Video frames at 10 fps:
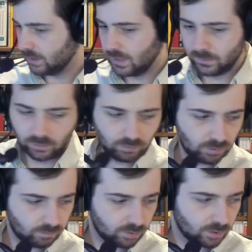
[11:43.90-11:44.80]
have a
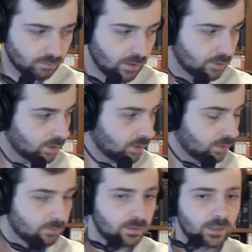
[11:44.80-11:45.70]
Chromebook around
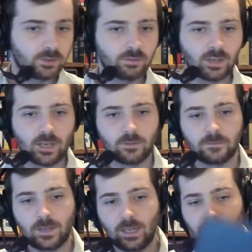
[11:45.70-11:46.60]
here, but I do have
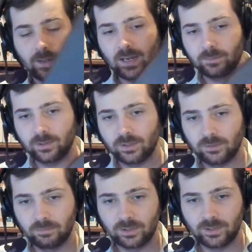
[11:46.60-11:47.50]
a Pinebook,
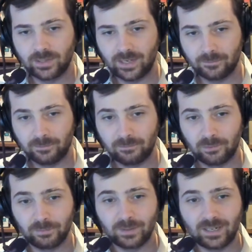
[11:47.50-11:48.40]
which
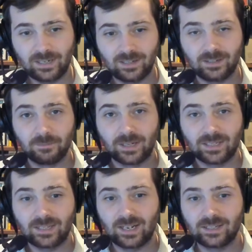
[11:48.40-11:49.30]
will be my
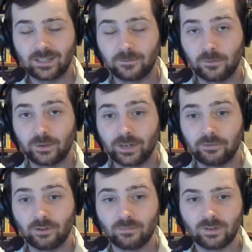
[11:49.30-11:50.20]
stand-in for a
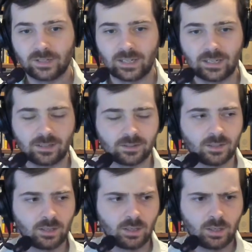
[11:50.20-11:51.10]
Chromebook, I guess.
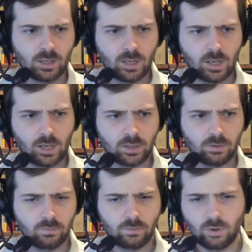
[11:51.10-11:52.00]

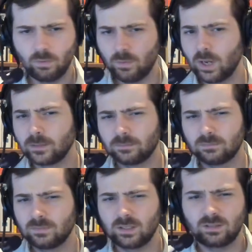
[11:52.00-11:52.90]
You don't want
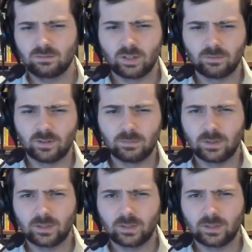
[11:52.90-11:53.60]
a Chromebook.